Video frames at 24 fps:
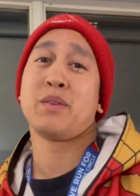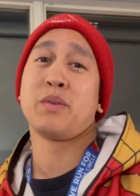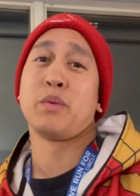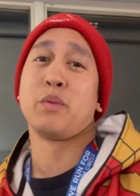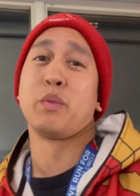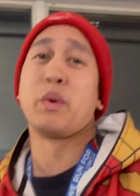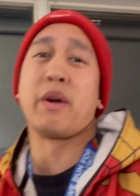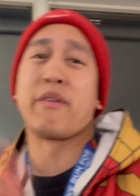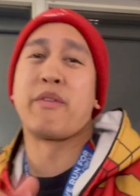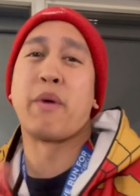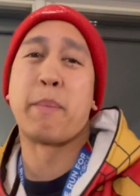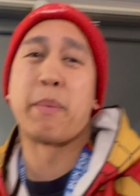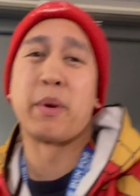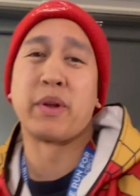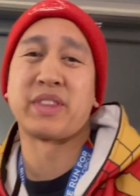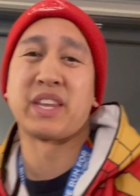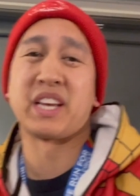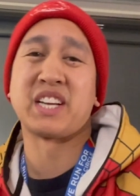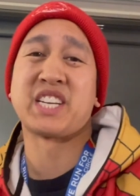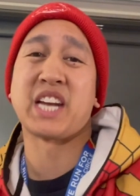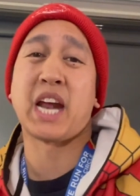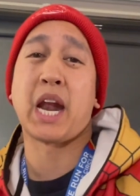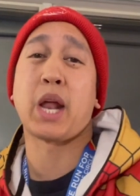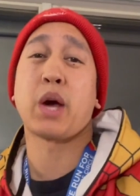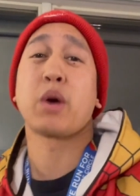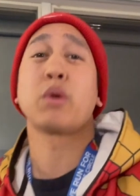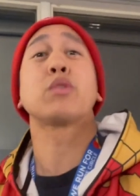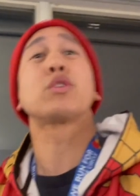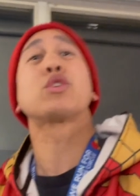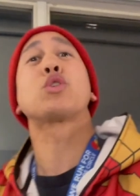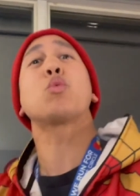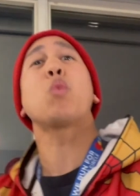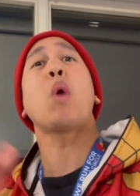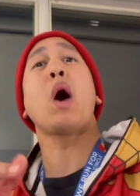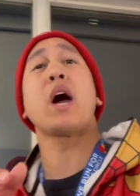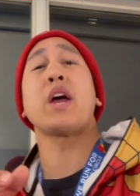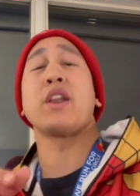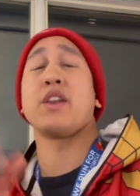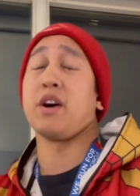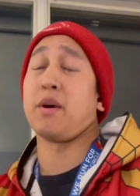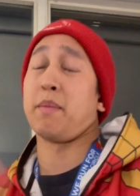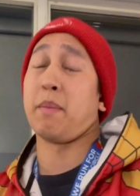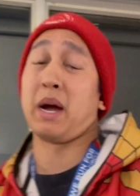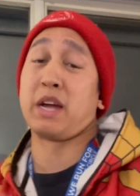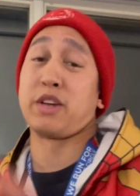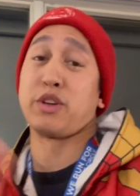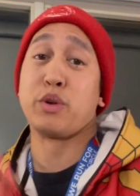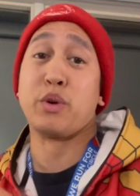we have a birthday shout out to one of
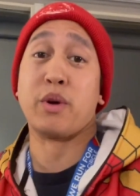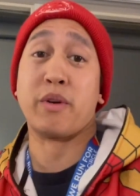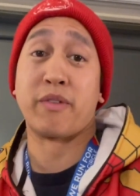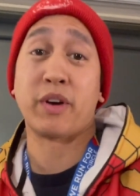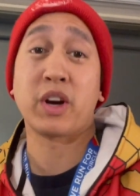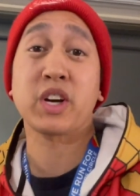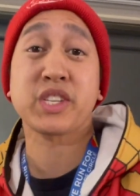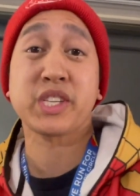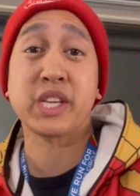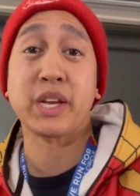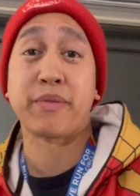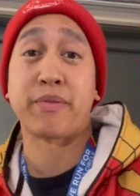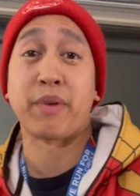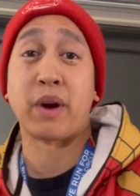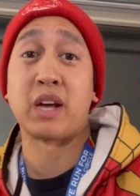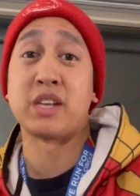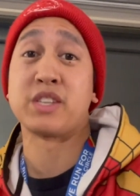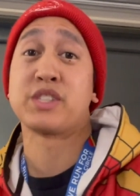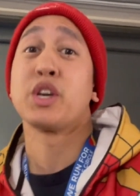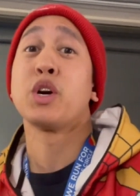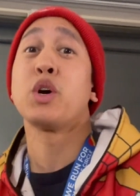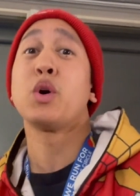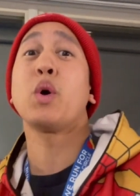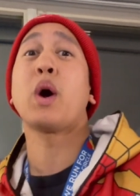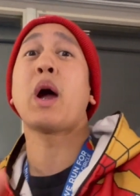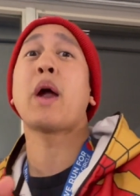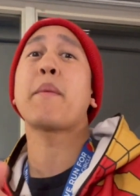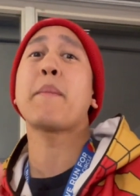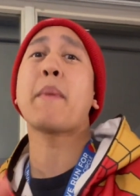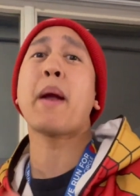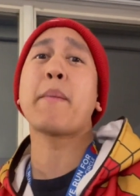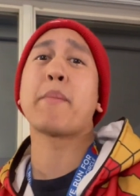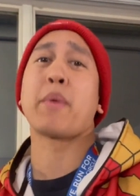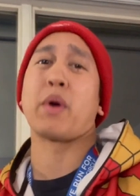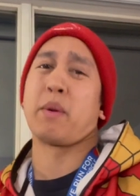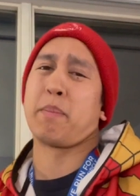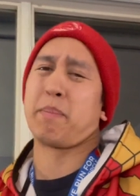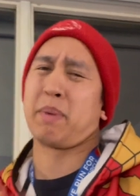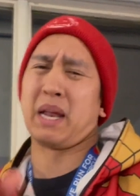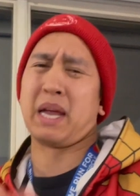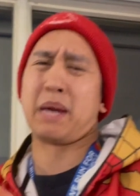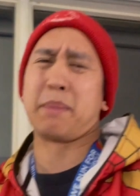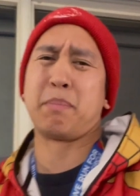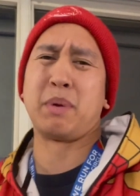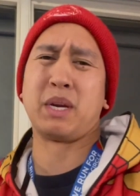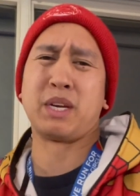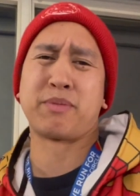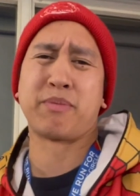my university friends who I remember
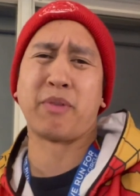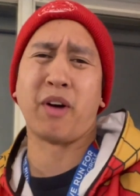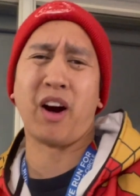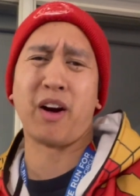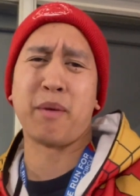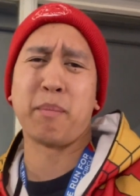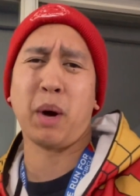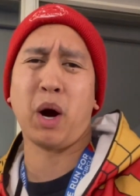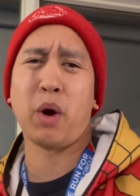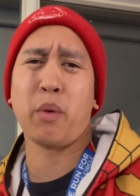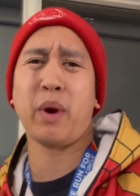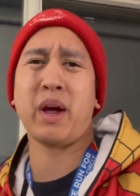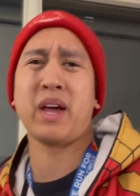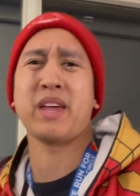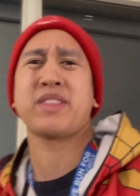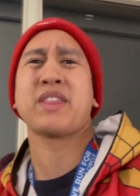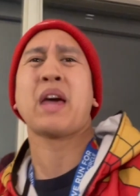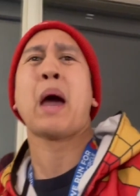playing beach volleyball with